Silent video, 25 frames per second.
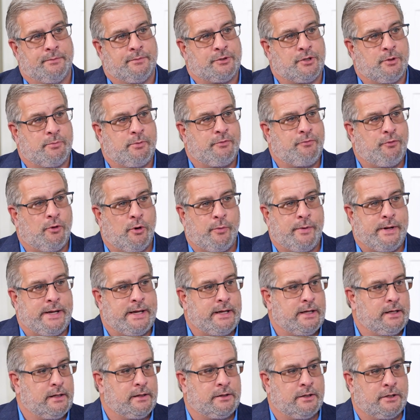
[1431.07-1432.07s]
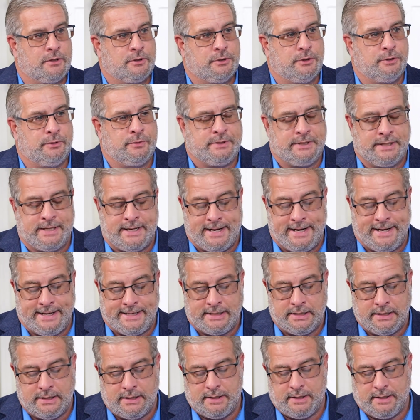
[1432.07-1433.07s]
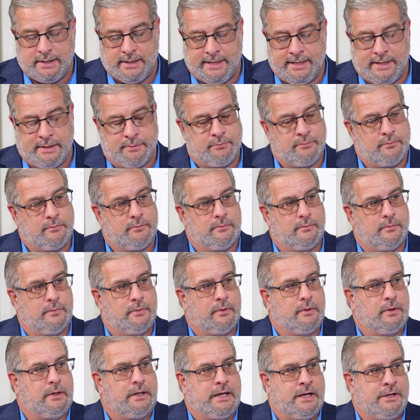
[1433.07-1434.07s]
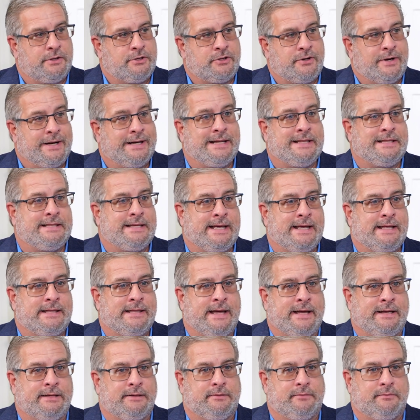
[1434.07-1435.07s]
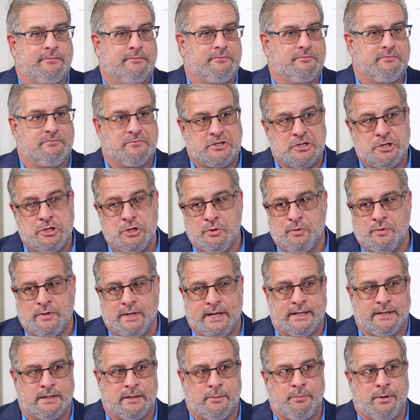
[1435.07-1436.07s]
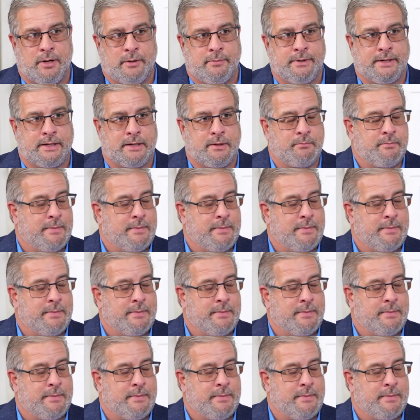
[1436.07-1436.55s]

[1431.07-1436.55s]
So before we conclude today, is there anything that you think the public